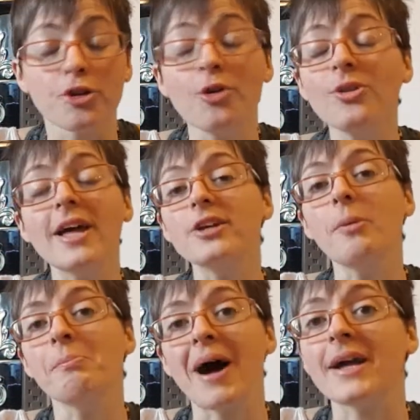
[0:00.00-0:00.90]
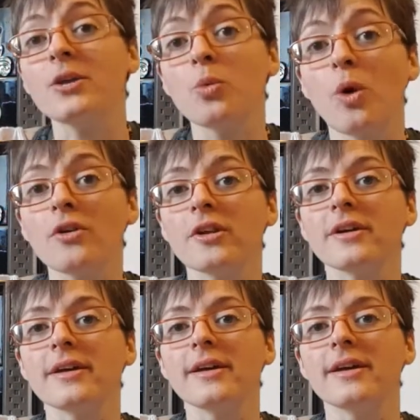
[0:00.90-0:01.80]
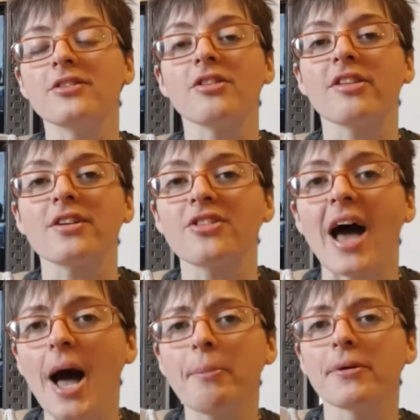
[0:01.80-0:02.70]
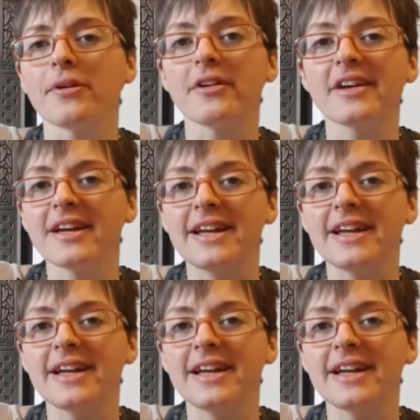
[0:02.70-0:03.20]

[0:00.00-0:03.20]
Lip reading: Don't let your mind wander into things that happened